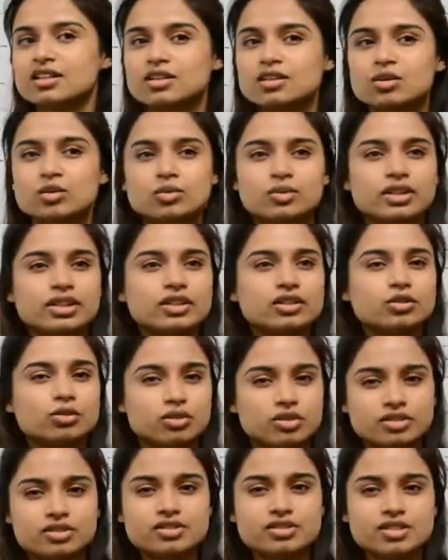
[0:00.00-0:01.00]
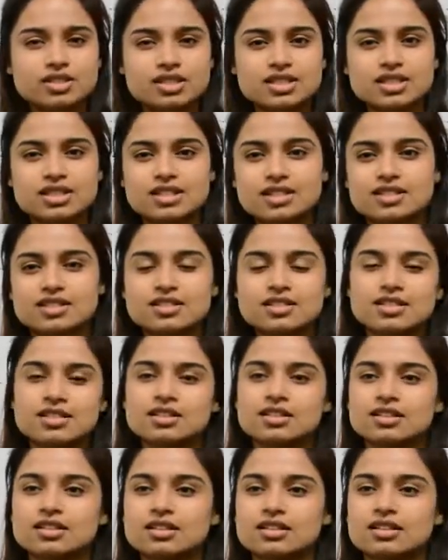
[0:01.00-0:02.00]
Only northern states
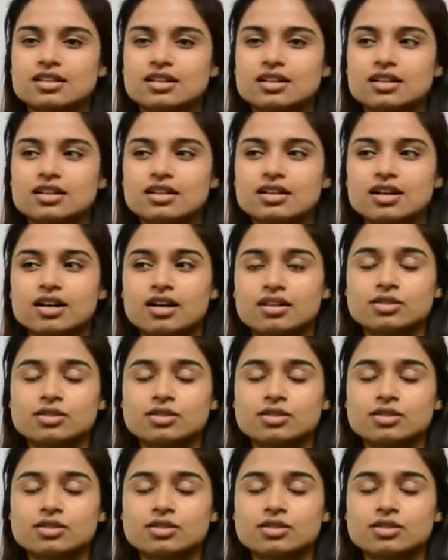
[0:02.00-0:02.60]
are